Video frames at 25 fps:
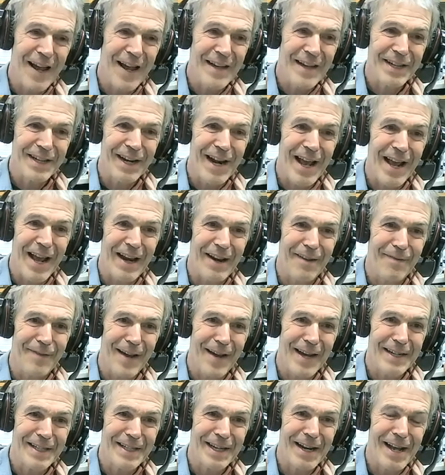fascinating,
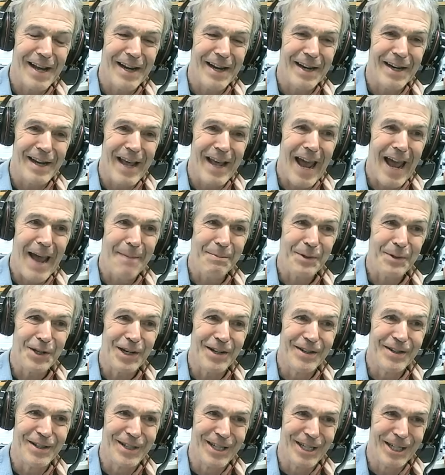fascinating. The
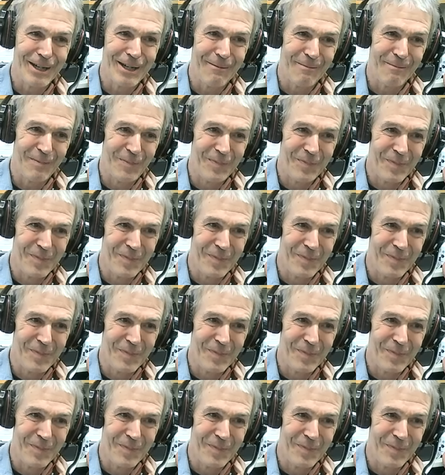absence